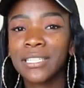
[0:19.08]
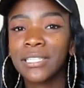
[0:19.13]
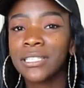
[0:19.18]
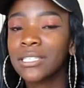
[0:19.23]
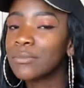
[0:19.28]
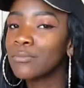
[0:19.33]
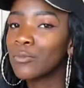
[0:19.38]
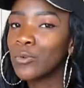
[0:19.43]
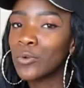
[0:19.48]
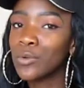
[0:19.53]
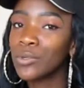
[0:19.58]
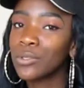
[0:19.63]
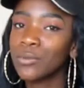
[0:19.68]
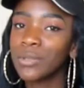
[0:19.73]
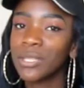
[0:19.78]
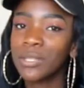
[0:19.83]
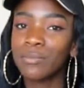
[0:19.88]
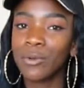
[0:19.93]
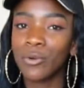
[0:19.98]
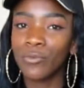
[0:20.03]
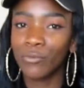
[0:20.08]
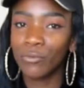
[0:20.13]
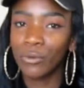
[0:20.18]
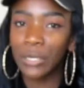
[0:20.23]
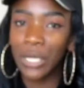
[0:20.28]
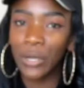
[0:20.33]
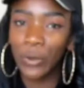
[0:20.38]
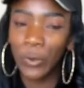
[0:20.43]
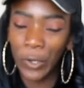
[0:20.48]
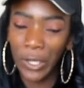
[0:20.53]
Smooth with
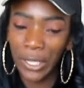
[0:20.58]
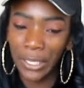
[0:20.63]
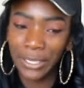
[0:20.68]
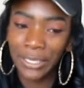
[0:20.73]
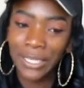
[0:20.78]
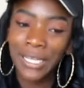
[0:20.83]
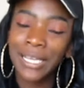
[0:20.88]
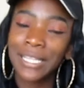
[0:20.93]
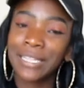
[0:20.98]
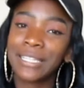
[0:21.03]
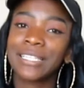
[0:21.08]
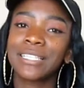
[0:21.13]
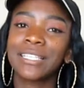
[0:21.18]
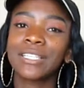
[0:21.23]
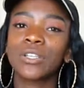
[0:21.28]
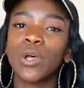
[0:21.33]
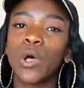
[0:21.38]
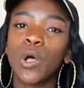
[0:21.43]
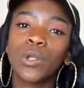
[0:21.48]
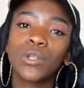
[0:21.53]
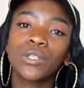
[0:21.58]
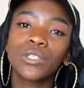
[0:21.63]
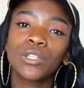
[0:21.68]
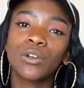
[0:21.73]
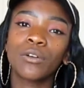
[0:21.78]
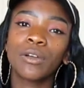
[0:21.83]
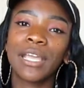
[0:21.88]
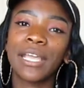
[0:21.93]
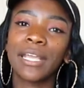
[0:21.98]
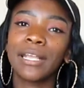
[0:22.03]
Marula Oil. This is
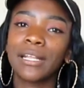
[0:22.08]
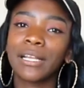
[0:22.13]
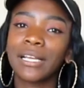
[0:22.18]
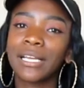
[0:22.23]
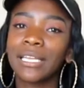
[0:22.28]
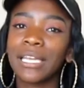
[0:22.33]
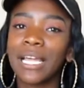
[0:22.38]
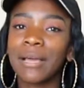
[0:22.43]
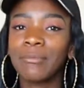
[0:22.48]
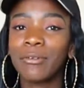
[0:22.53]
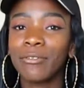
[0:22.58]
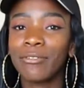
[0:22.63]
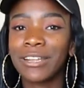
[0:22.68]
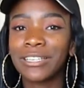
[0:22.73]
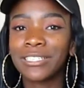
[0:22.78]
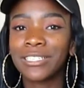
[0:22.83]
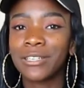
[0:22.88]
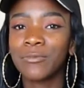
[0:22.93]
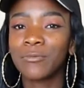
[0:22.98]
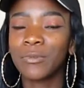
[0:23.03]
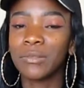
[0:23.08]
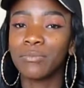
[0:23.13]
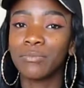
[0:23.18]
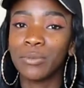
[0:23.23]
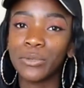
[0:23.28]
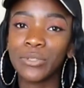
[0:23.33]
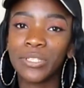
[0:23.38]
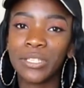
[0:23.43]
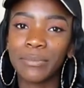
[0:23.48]
also in collaboration with Beauty